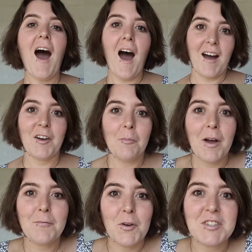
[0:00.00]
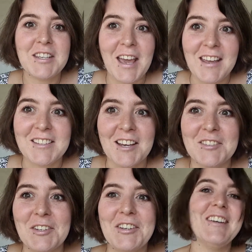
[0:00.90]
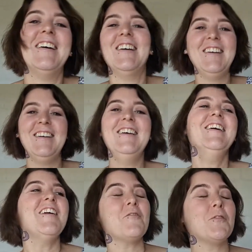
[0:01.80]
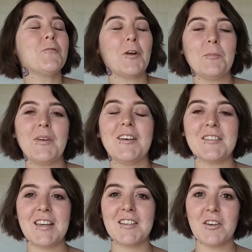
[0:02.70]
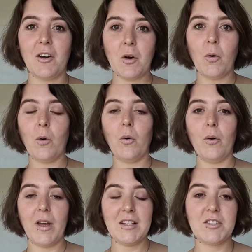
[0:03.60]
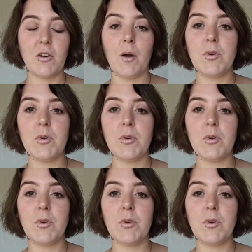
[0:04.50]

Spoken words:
I got my first gay tattoo. If you follow me on TikTok or Instagram,